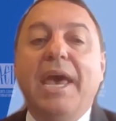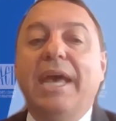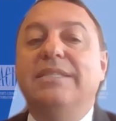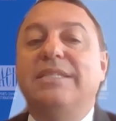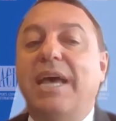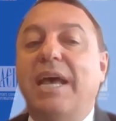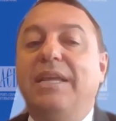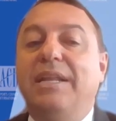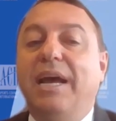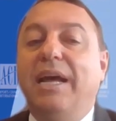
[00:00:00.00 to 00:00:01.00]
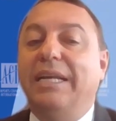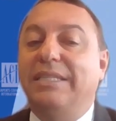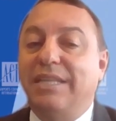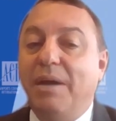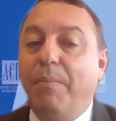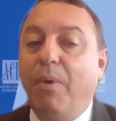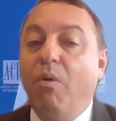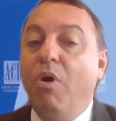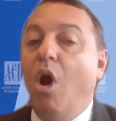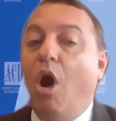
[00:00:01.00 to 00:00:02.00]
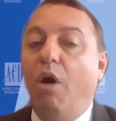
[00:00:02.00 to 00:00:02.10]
and setting an example